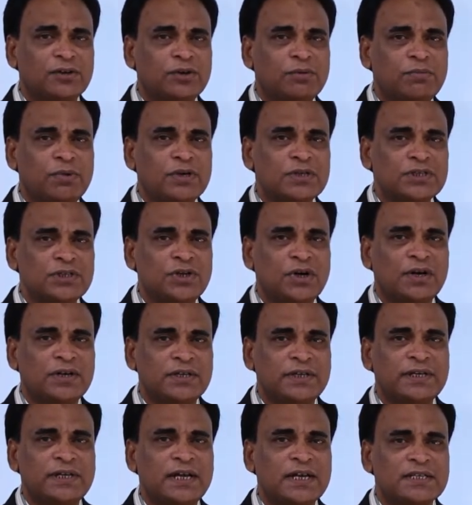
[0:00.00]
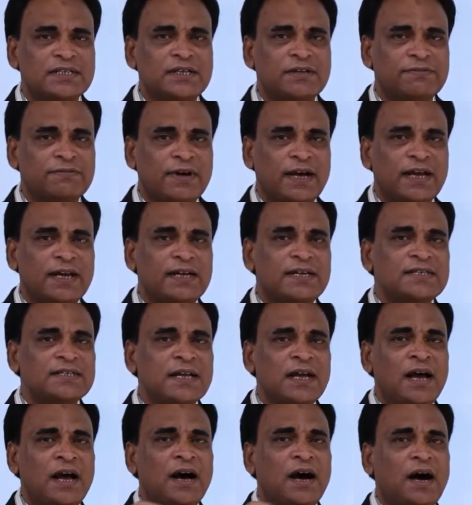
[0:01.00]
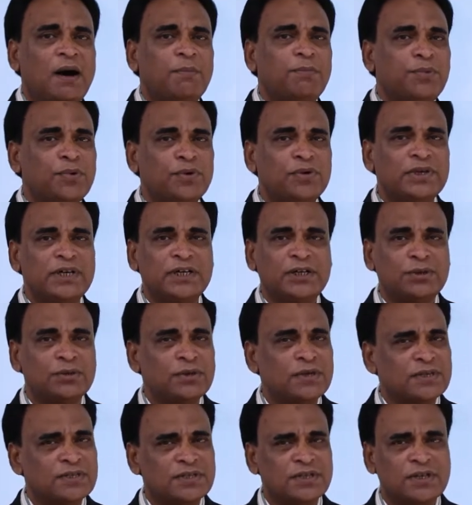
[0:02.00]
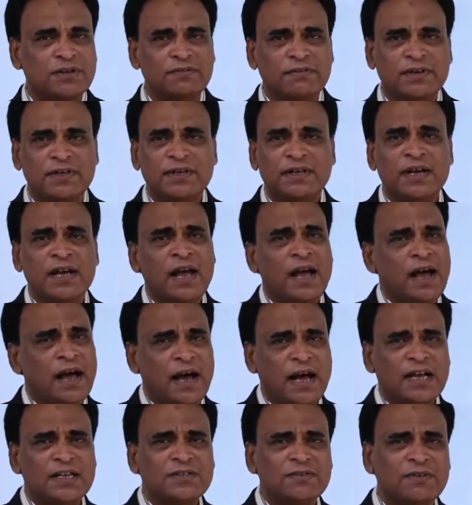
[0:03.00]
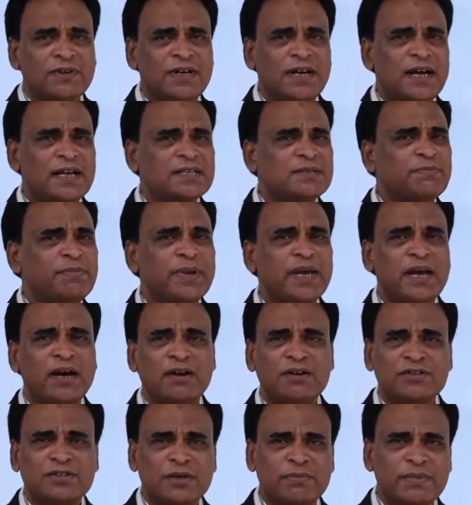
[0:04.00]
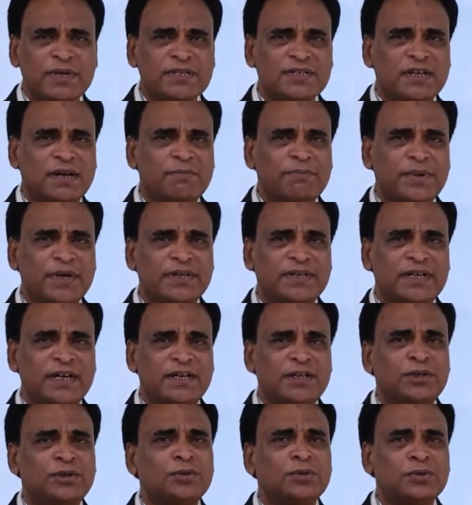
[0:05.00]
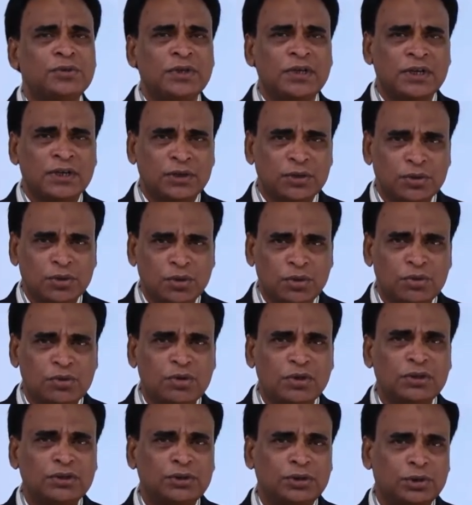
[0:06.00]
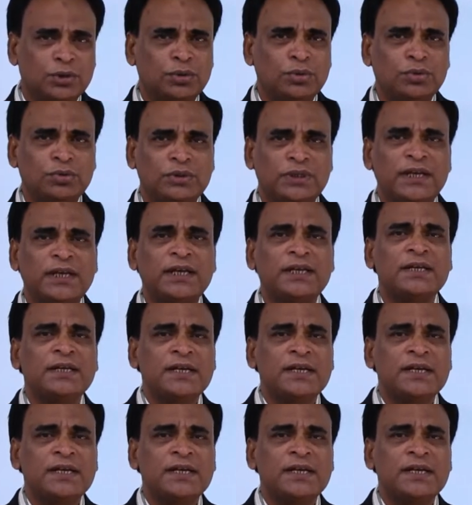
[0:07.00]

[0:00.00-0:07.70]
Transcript: robots.txt file is uploaded to the server as well as may also be submitted to Google through the